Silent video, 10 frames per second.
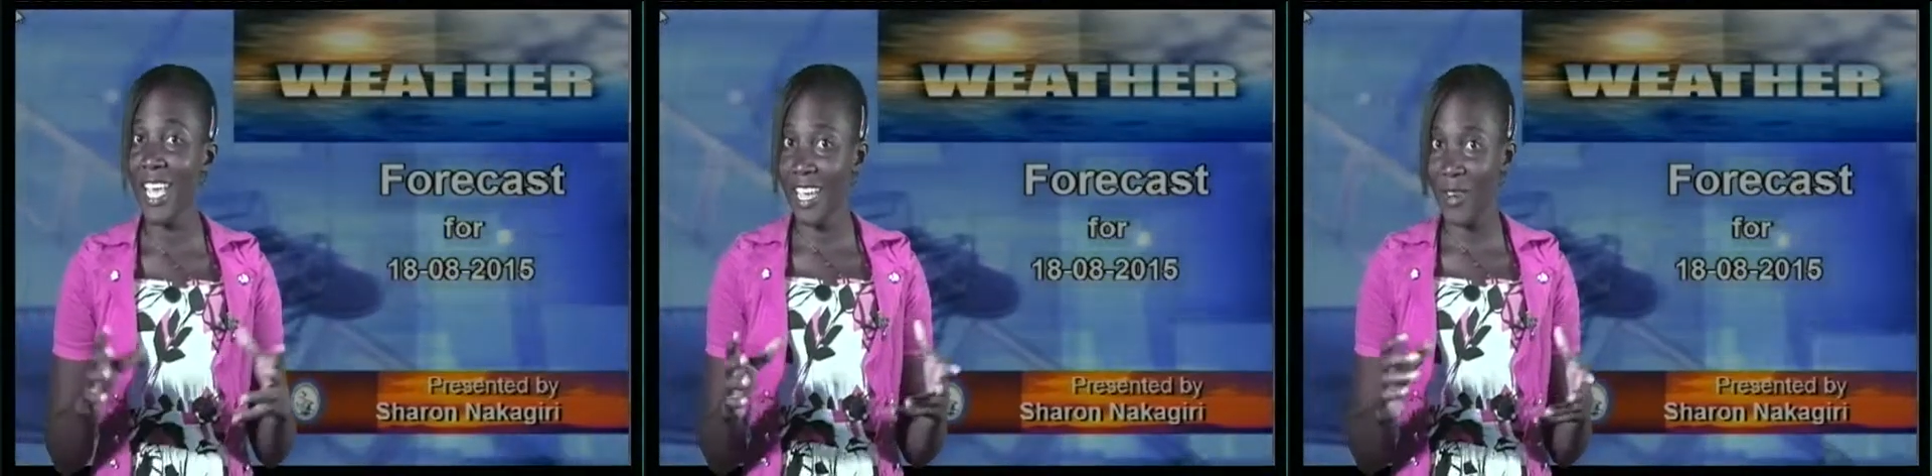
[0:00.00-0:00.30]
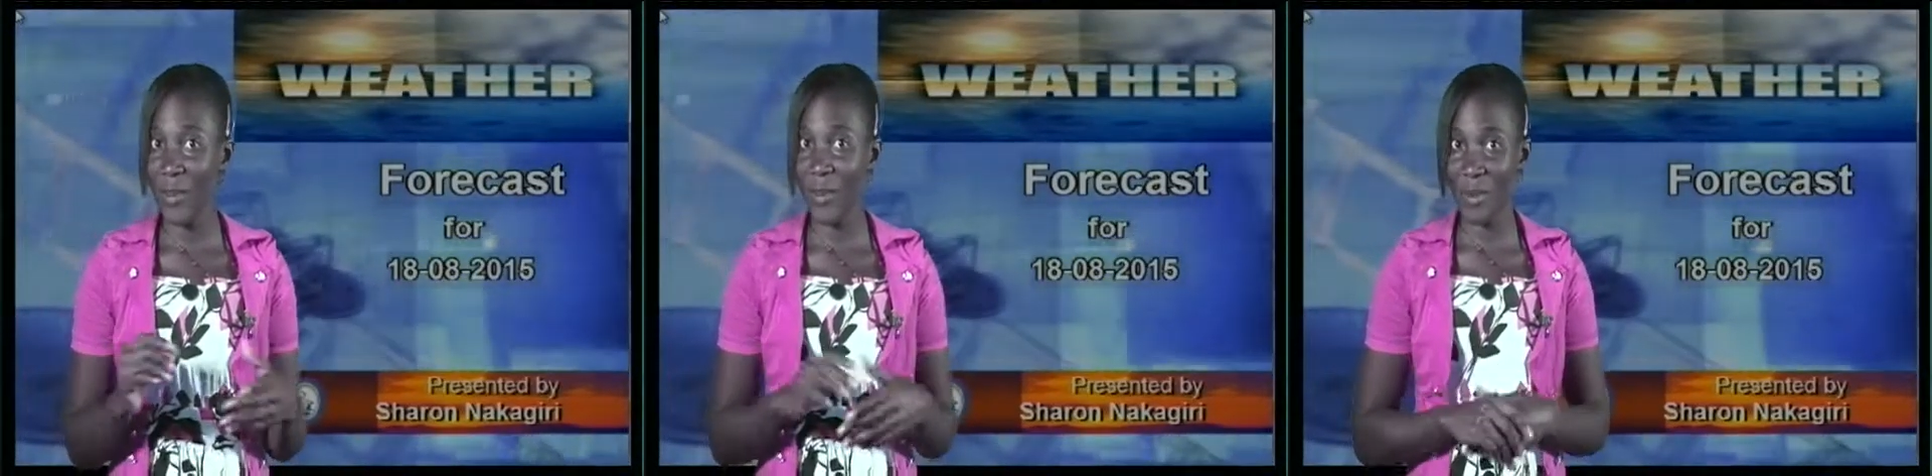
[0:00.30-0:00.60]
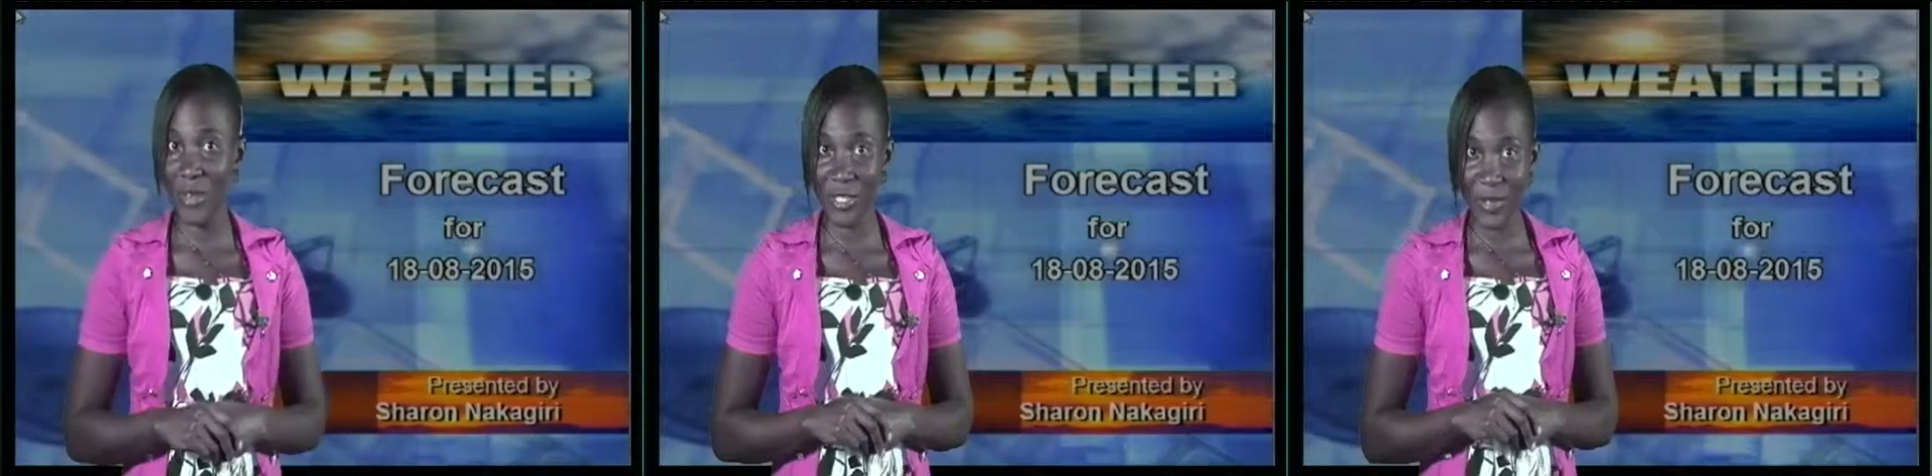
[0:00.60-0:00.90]
in
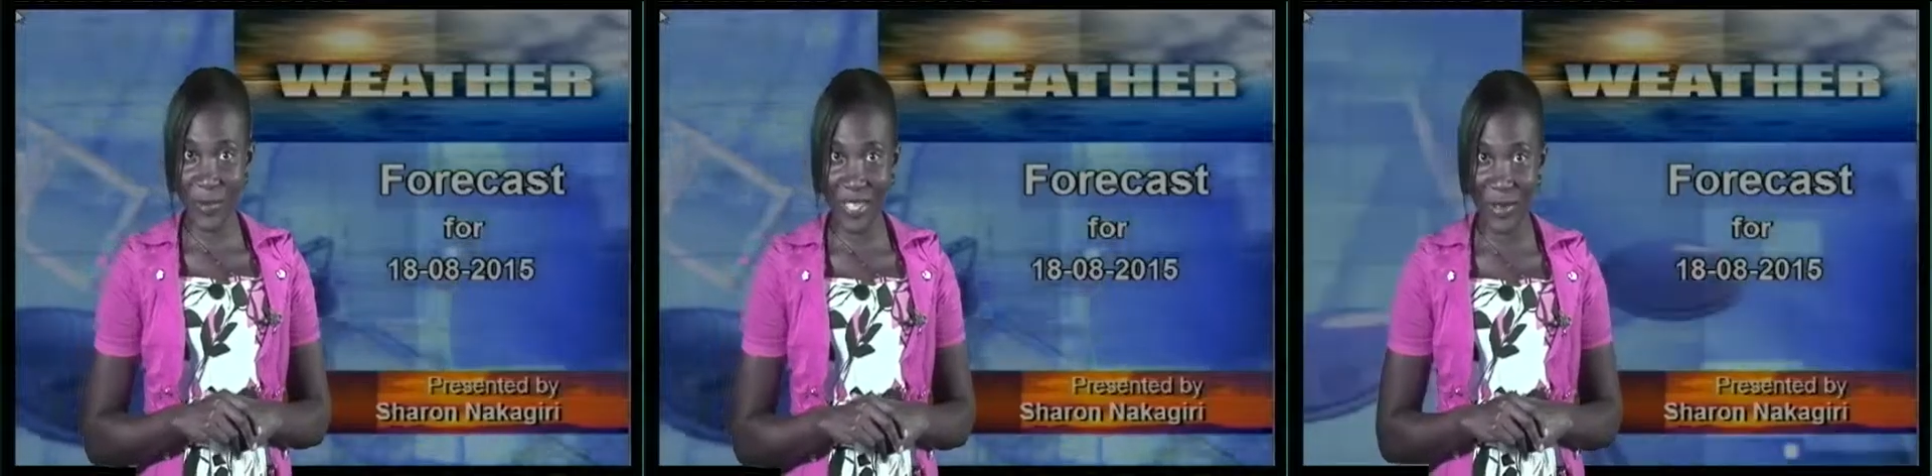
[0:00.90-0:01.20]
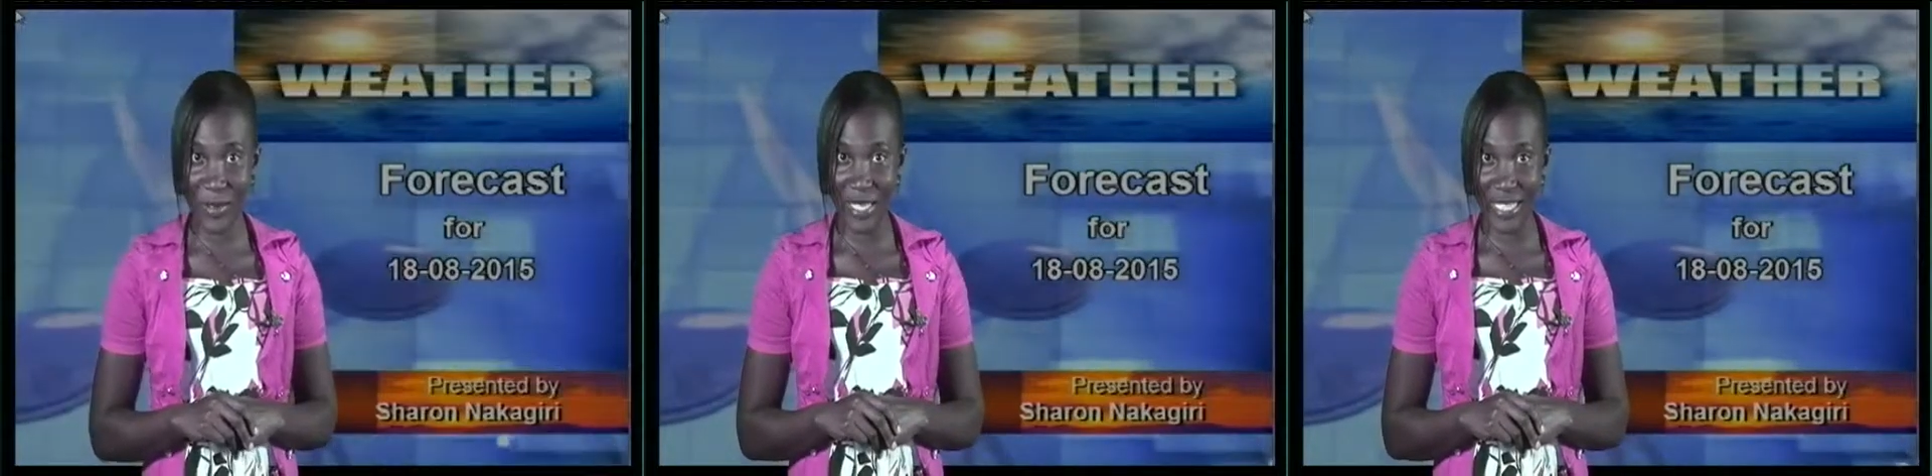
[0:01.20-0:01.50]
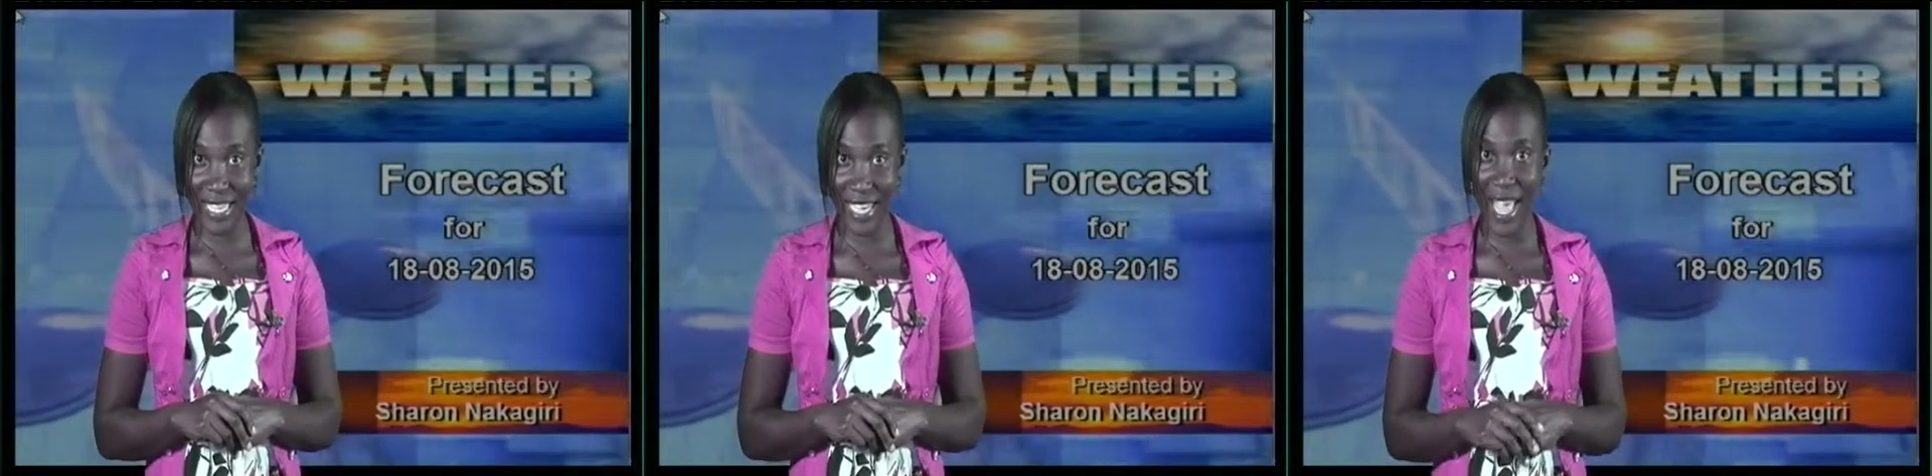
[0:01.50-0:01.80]
collaboration with
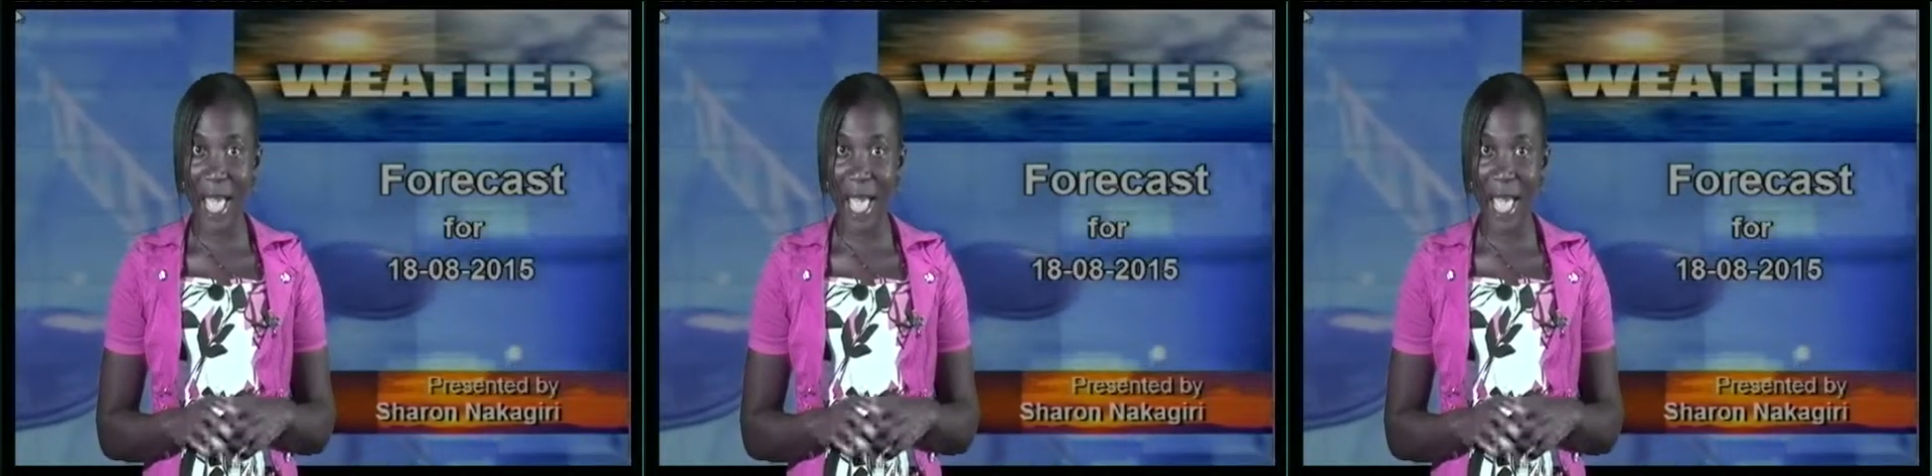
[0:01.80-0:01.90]
UBC.